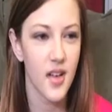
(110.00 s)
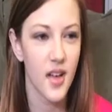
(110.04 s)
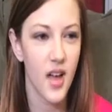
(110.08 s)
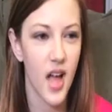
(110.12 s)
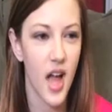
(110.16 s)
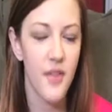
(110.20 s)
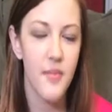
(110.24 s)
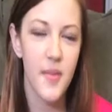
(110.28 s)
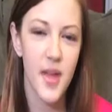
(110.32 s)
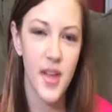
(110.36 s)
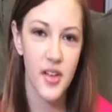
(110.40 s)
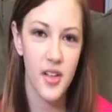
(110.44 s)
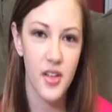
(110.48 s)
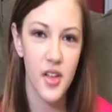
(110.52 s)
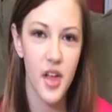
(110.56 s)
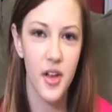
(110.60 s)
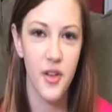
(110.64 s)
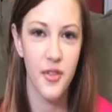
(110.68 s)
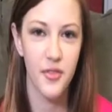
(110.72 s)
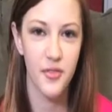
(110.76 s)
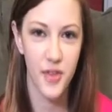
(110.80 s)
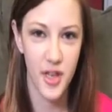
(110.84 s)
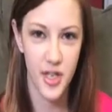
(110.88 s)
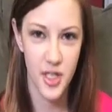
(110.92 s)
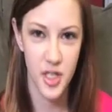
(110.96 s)
I made a lot
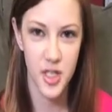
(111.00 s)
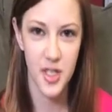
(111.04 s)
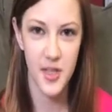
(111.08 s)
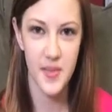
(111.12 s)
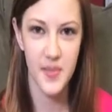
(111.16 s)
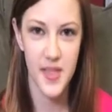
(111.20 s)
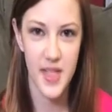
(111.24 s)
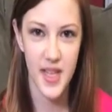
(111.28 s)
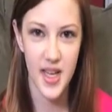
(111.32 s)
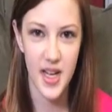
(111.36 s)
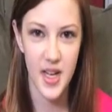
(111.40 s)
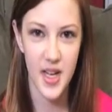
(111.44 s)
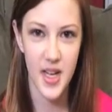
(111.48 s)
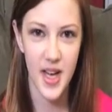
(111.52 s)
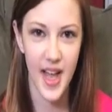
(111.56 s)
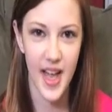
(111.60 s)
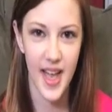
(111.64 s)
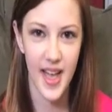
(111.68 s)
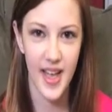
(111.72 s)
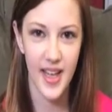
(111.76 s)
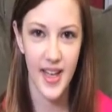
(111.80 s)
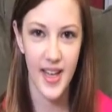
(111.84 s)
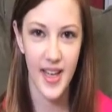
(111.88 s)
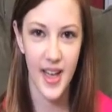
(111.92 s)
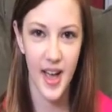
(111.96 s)
of friendships here
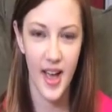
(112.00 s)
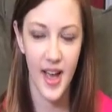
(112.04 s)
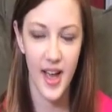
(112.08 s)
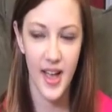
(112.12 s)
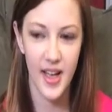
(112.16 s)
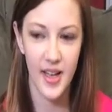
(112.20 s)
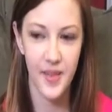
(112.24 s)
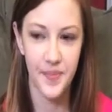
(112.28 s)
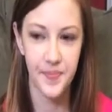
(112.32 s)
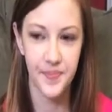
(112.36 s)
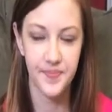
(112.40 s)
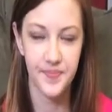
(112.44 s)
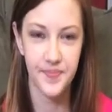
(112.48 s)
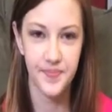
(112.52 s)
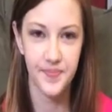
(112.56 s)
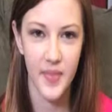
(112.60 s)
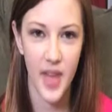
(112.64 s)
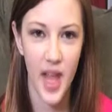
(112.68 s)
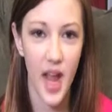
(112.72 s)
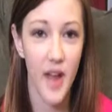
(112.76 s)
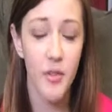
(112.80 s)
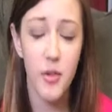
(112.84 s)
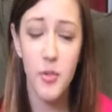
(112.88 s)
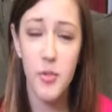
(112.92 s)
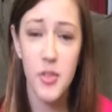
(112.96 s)
and um,
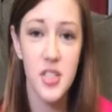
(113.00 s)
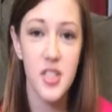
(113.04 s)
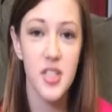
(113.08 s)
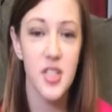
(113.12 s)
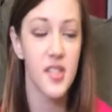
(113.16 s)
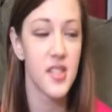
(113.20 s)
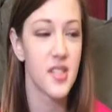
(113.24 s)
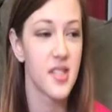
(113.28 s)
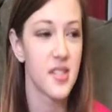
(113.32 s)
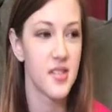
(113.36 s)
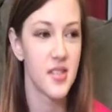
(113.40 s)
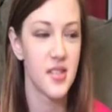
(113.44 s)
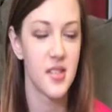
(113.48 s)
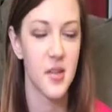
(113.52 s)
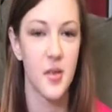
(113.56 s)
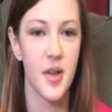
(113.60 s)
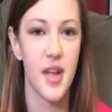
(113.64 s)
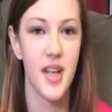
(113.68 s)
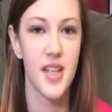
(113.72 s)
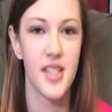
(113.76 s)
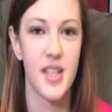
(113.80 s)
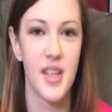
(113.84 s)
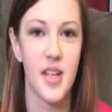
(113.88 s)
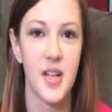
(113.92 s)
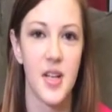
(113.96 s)
everyone's just so
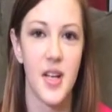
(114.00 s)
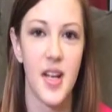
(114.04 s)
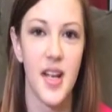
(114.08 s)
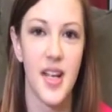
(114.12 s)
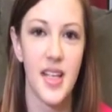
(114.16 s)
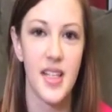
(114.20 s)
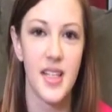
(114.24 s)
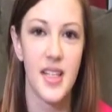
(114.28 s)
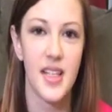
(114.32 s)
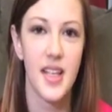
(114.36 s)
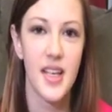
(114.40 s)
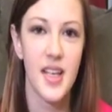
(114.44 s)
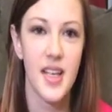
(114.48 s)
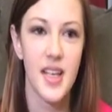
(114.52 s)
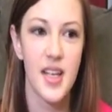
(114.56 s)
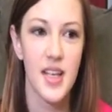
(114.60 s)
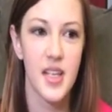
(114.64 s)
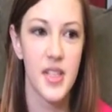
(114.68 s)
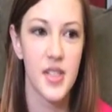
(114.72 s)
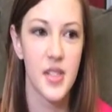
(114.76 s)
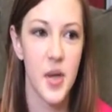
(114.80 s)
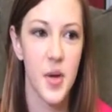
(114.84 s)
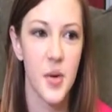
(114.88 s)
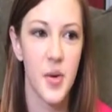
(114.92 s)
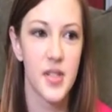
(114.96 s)
nice here, and
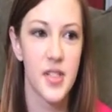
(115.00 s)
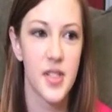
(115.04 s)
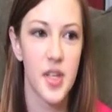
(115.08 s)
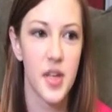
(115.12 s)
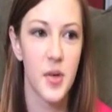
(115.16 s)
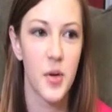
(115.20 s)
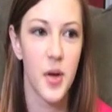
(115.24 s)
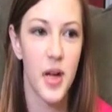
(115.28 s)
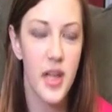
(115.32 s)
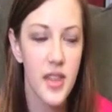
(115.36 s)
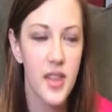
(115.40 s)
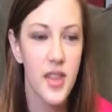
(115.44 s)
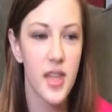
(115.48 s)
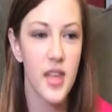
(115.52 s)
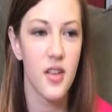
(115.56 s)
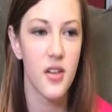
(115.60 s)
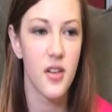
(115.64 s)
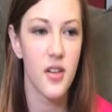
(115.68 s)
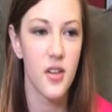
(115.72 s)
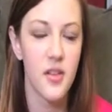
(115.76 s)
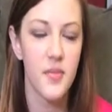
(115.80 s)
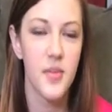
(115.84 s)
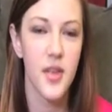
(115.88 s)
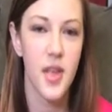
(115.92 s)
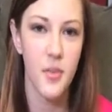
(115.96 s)
so it's a great
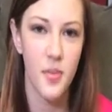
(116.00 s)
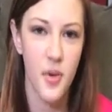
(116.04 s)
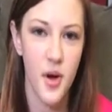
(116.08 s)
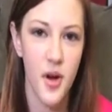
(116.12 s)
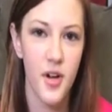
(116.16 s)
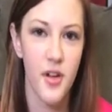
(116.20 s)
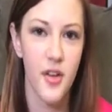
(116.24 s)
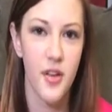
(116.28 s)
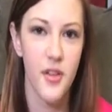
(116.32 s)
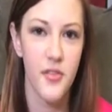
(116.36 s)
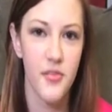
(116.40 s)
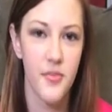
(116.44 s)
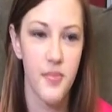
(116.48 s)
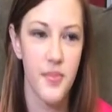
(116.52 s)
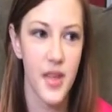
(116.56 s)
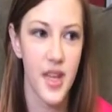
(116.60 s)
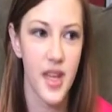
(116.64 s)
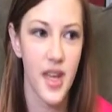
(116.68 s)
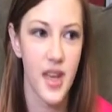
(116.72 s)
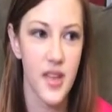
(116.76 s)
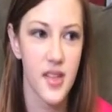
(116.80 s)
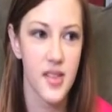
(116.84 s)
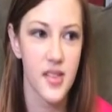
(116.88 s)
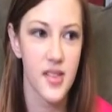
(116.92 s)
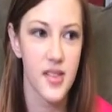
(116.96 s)
theater to be a part of
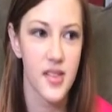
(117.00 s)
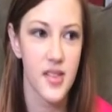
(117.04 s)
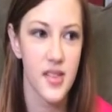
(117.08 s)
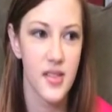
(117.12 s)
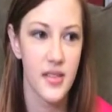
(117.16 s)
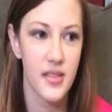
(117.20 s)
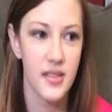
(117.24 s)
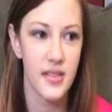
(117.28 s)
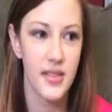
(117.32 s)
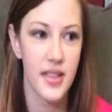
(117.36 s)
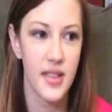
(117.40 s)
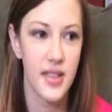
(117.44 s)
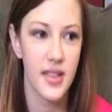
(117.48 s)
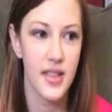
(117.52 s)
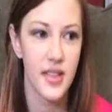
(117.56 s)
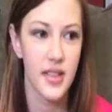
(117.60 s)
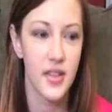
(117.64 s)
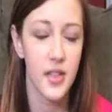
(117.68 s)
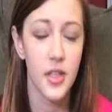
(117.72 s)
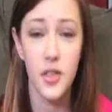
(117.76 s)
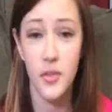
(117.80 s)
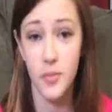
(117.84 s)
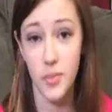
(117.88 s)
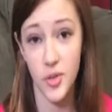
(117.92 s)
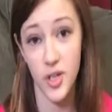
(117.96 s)
because
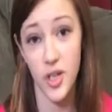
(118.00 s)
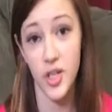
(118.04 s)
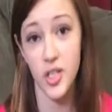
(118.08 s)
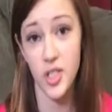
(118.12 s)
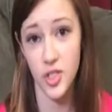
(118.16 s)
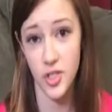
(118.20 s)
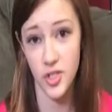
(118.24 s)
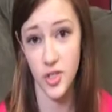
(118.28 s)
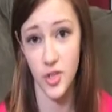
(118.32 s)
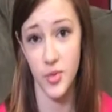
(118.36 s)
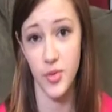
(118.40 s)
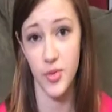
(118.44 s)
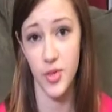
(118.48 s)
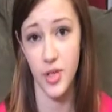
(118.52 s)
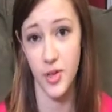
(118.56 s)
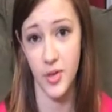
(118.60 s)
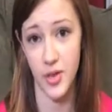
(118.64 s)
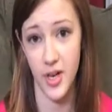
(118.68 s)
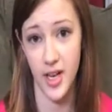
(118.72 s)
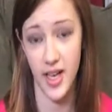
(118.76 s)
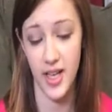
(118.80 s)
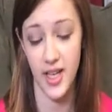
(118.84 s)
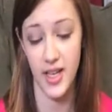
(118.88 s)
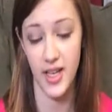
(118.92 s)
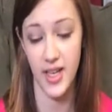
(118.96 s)
the productions are really
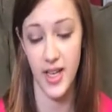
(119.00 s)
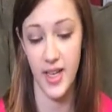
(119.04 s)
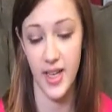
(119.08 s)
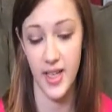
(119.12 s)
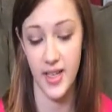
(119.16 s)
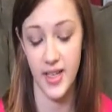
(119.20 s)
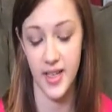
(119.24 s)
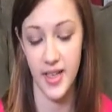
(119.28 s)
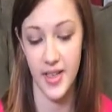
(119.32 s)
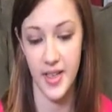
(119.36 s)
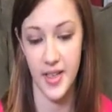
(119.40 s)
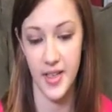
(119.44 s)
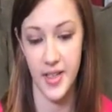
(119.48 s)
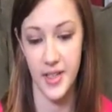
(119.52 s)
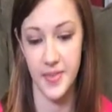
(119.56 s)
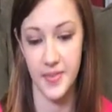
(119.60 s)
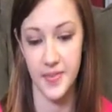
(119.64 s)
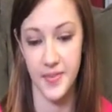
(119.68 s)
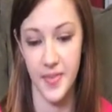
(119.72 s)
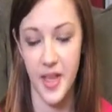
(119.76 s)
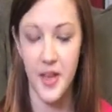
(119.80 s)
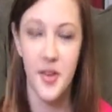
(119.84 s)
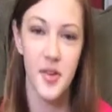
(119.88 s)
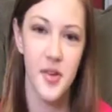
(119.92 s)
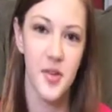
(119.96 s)
great, and um,
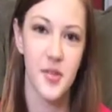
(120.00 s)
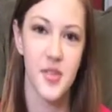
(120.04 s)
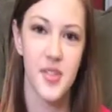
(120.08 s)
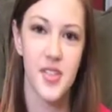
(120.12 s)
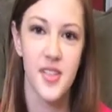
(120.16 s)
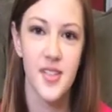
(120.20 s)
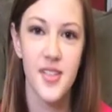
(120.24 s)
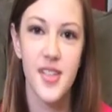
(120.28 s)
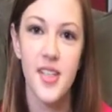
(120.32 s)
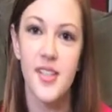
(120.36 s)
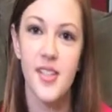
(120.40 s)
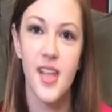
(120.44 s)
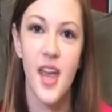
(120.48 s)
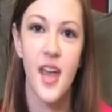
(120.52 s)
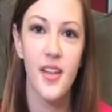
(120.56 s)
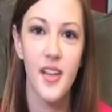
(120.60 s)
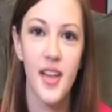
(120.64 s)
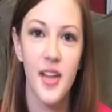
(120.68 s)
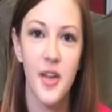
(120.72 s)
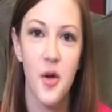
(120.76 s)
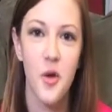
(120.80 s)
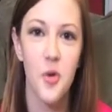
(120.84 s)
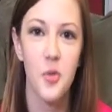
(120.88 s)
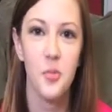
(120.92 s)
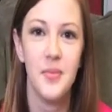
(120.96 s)
I don't know, it's just kind of
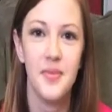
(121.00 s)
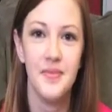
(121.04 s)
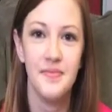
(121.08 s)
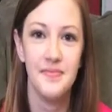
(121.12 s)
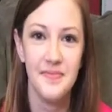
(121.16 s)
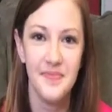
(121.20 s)
like home.